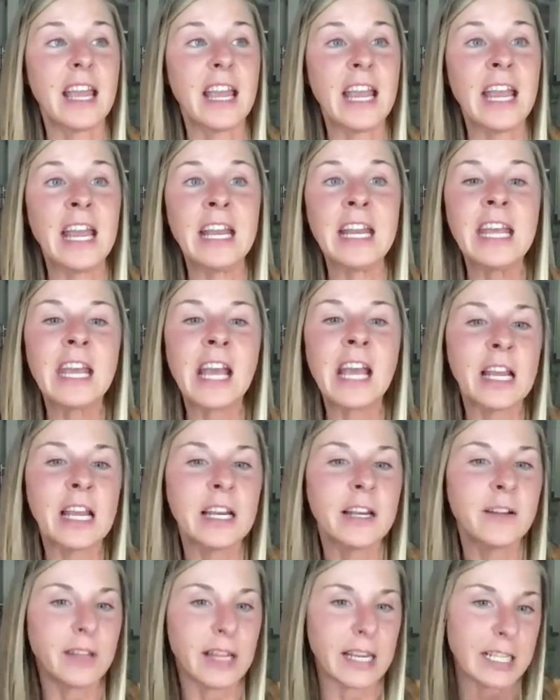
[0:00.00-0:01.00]
any
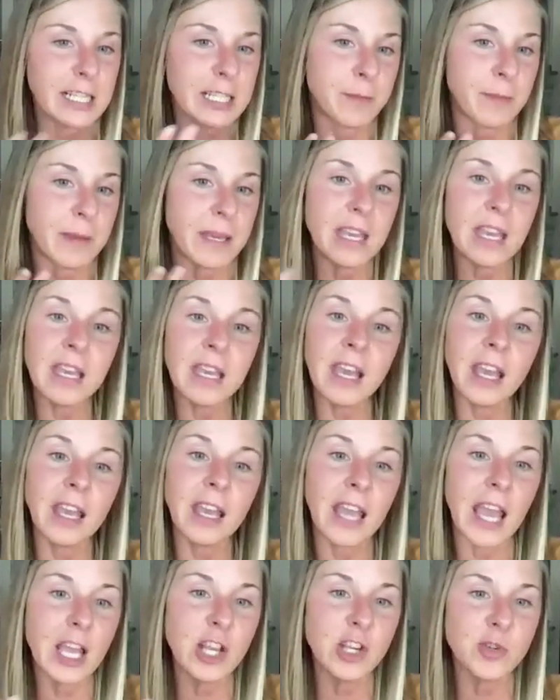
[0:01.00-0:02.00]
kind of like speaking
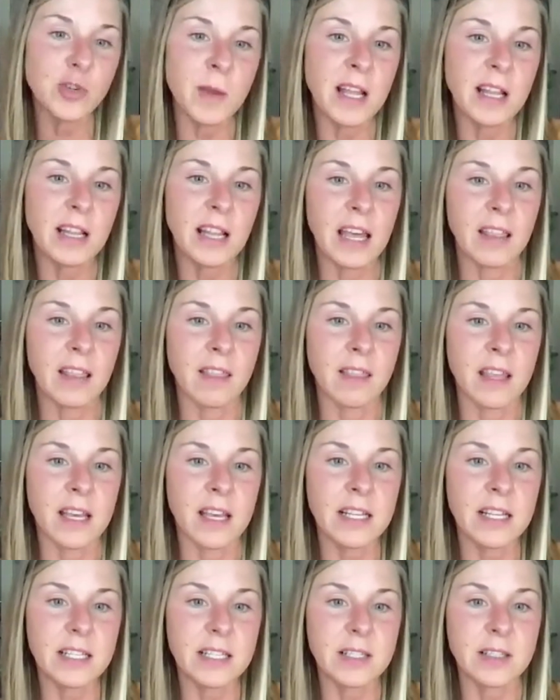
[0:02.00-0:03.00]
engagement like
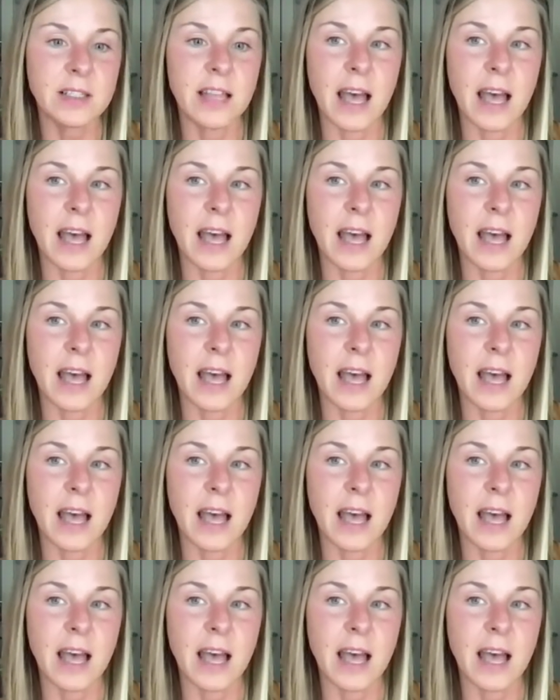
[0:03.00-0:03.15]
this